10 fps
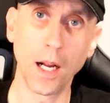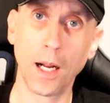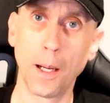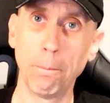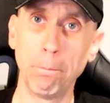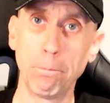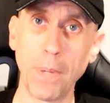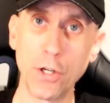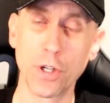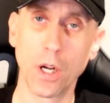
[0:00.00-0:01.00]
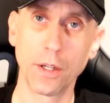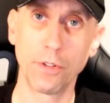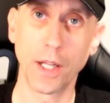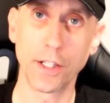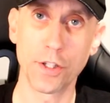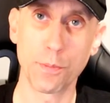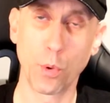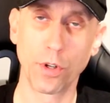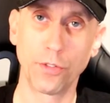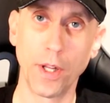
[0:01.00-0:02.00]
Patreon, if you'd like to
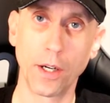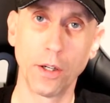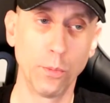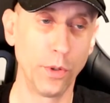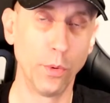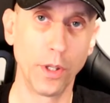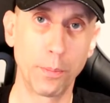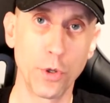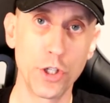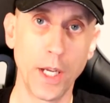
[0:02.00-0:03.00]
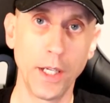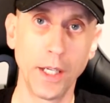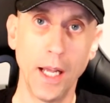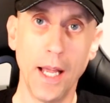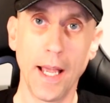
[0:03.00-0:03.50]
support us there, we'd really appreciate it.